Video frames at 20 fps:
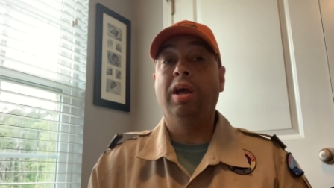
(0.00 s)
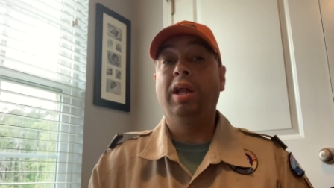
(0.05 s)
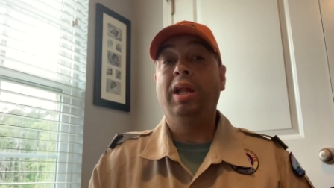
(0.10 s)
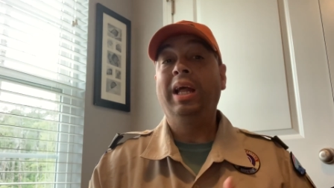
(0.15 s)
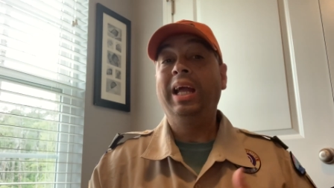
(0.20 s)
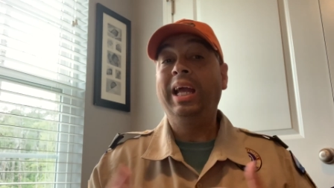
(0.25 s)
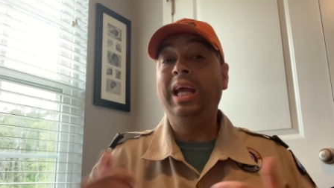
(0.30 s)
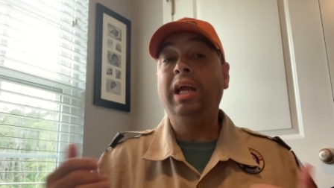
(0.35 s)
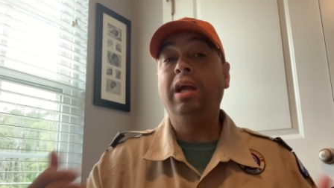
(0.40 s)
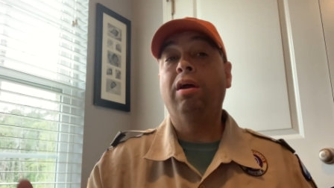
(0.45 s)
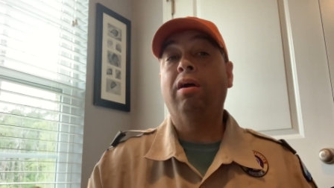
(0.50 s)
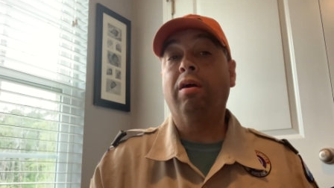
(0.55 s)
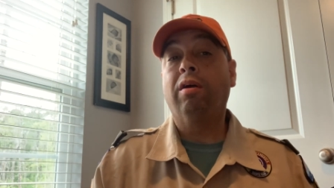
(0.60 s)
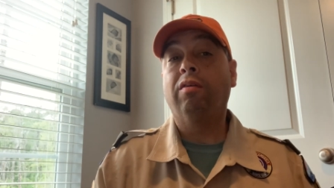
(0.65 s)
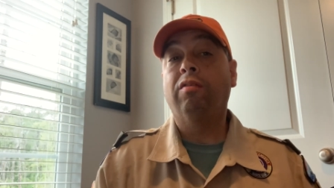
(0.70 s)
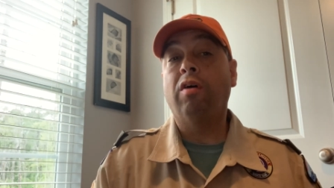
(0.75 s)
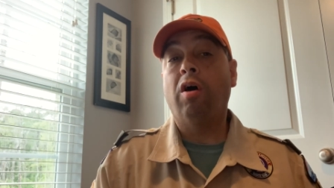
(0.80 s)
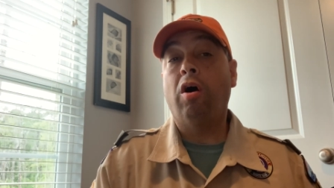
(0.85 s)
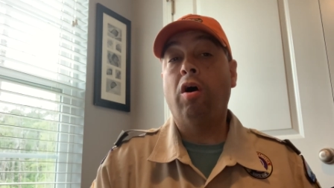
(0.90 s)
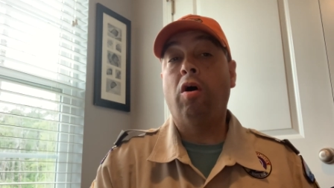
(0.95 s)
And
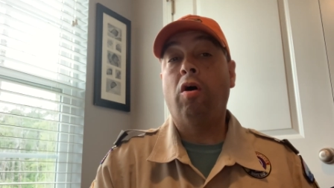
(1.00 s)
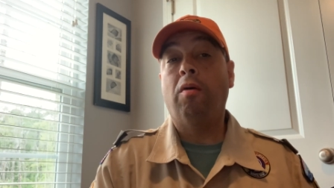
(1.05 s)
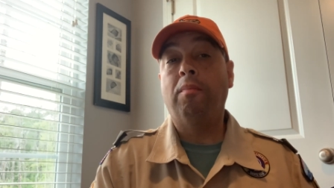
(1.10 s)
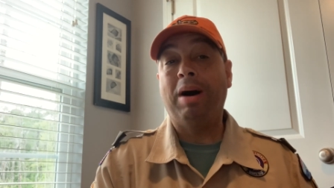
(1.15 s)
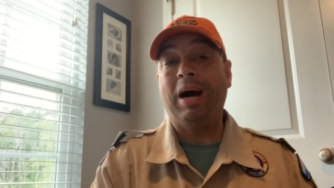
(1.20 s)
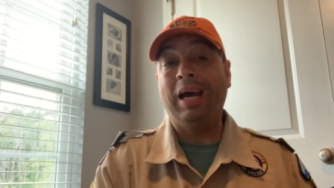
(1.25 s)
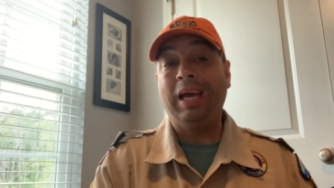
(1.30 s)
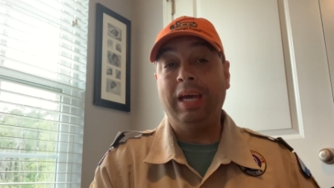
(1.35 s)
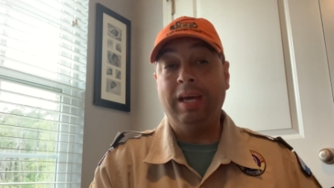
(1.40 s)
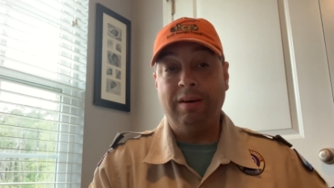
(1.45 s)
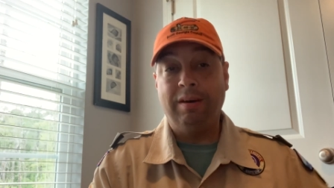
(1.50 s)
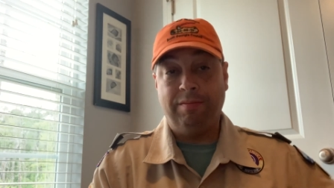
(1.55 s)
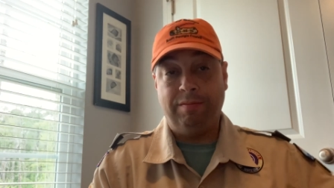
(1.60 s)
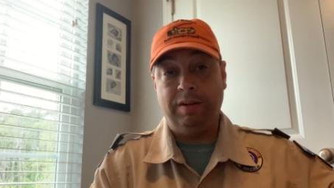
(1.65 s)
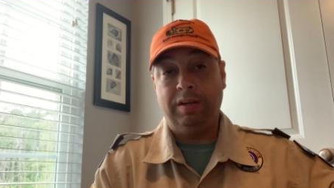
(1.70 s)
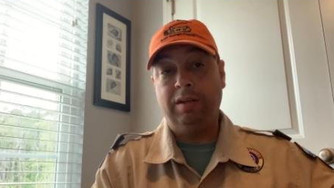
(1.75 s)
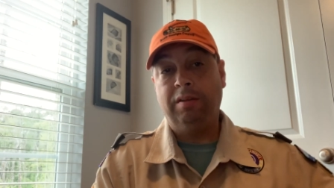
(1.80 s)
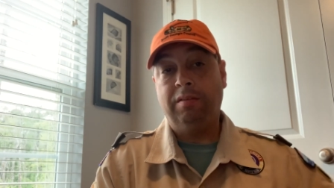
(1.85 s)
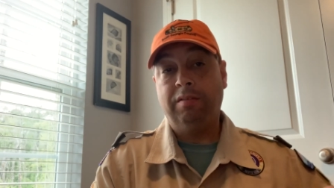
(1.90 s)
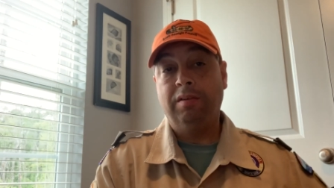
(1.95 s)
here's all my
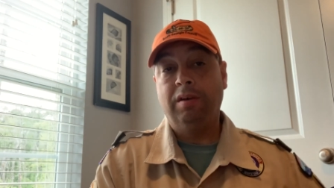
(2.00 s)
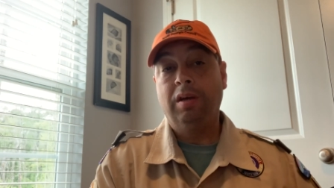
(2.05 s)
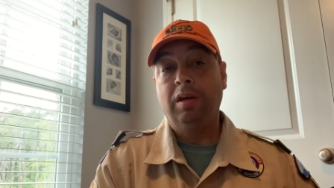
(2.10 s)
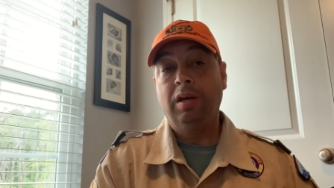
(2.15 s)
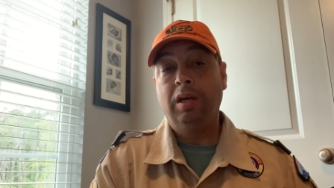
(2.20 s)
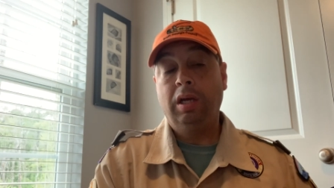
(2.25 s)
evidence.